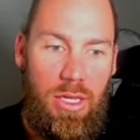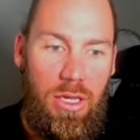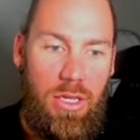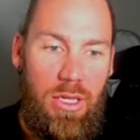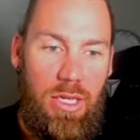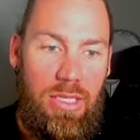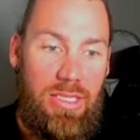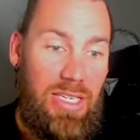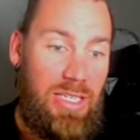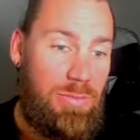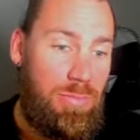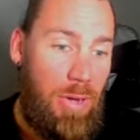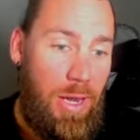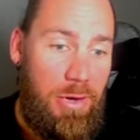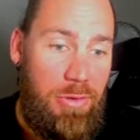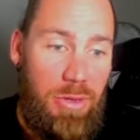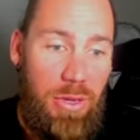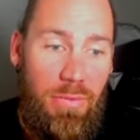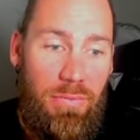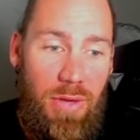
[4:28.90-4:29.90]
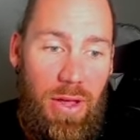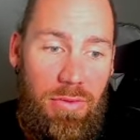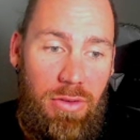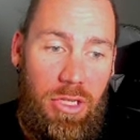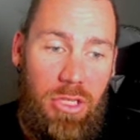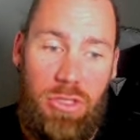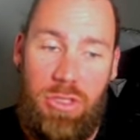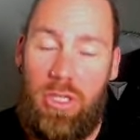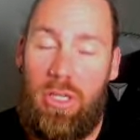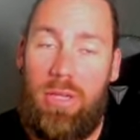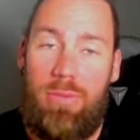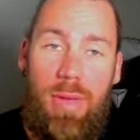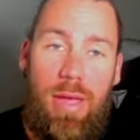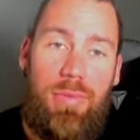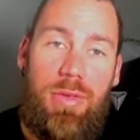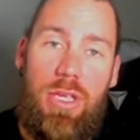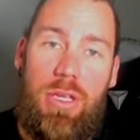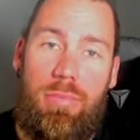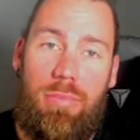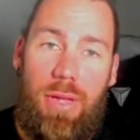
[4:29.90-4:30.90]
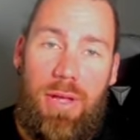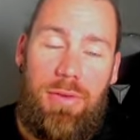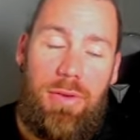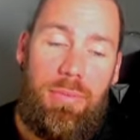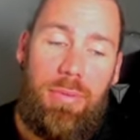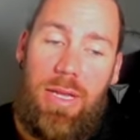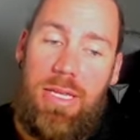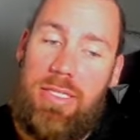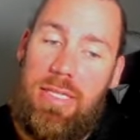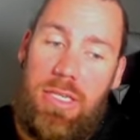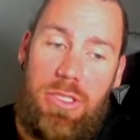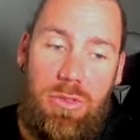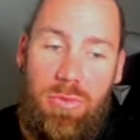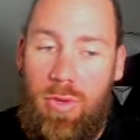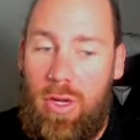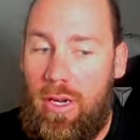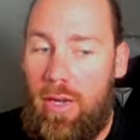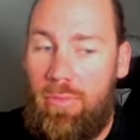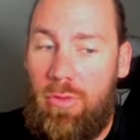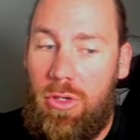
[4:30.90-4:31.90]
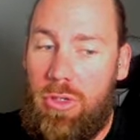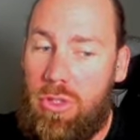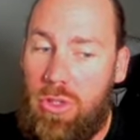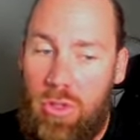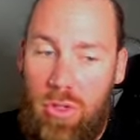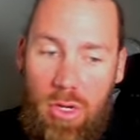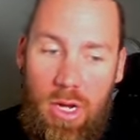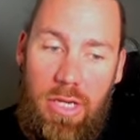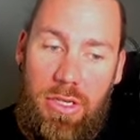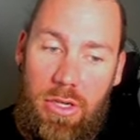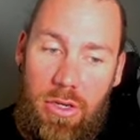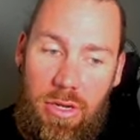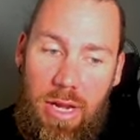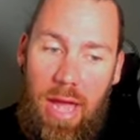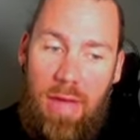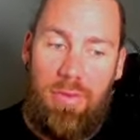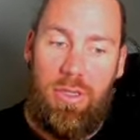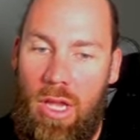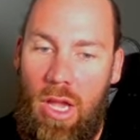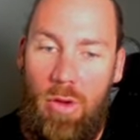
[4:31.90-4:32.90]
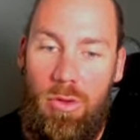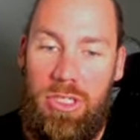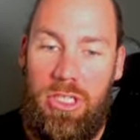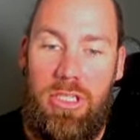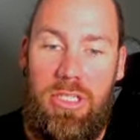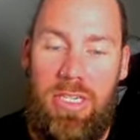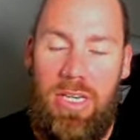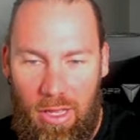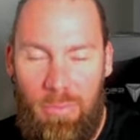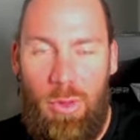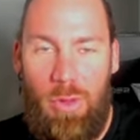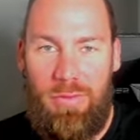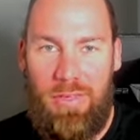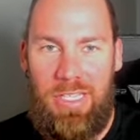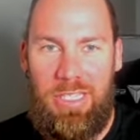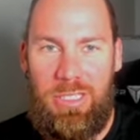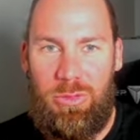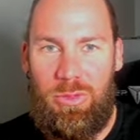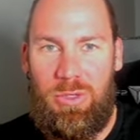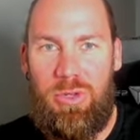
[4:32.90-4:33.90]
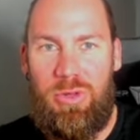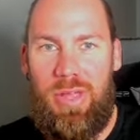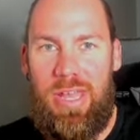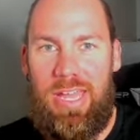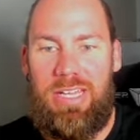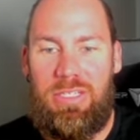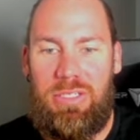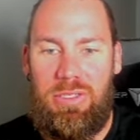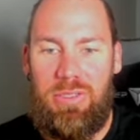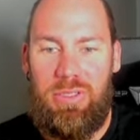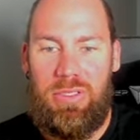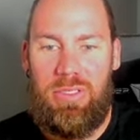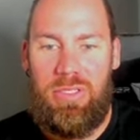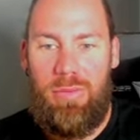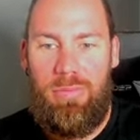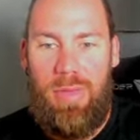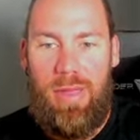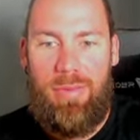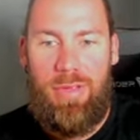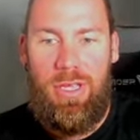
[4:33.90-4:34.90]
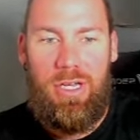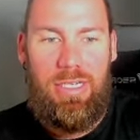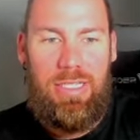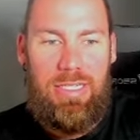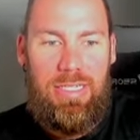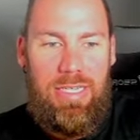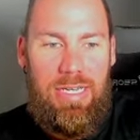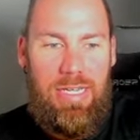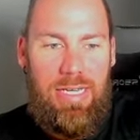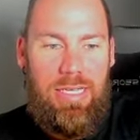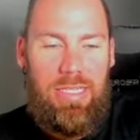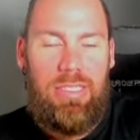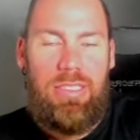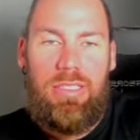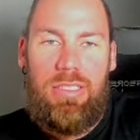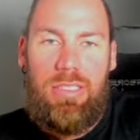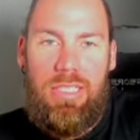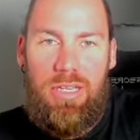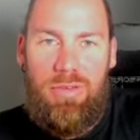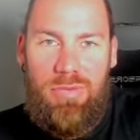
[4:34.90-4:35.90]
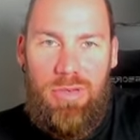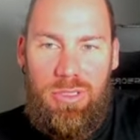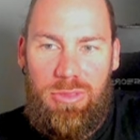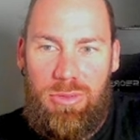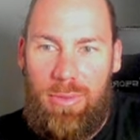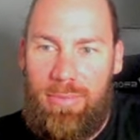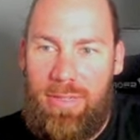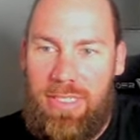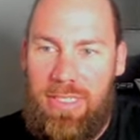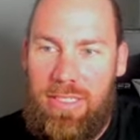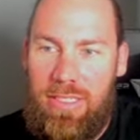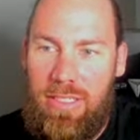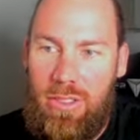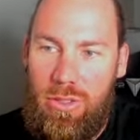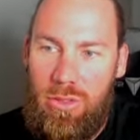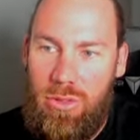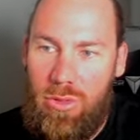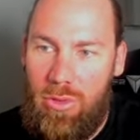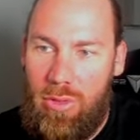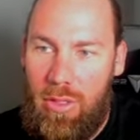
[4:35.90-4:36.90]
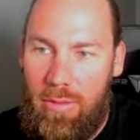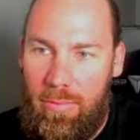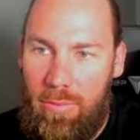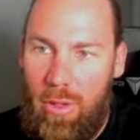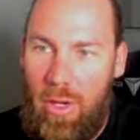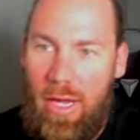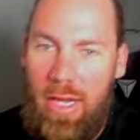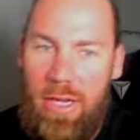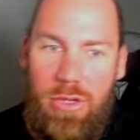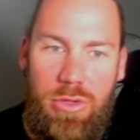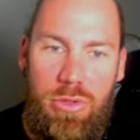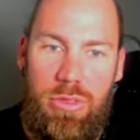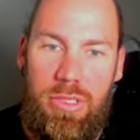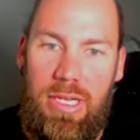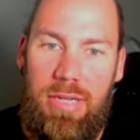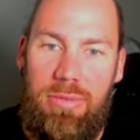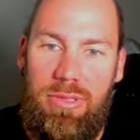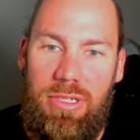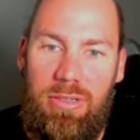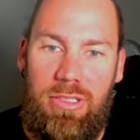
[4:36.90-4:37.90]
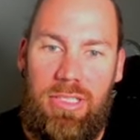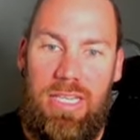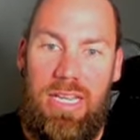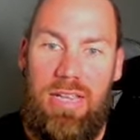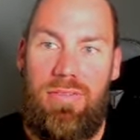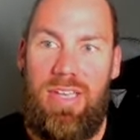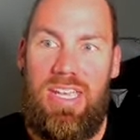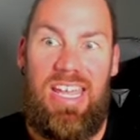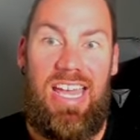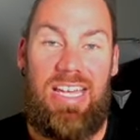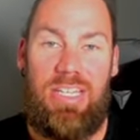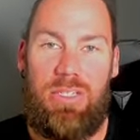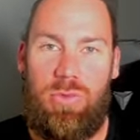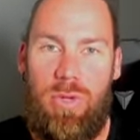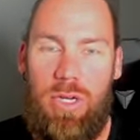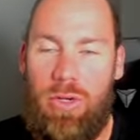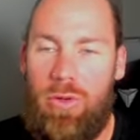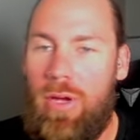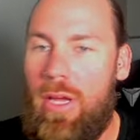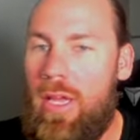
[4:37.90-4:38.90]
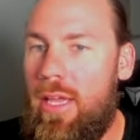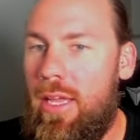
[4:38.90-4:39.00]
It says play with your favorite controller. Maybe you can play with a PlayStation 1. I'm not sure. I don't have it. I wish I did. I'm moving into a new house soon, so maybe I can convince my missus to buy a new Samsung TV as well.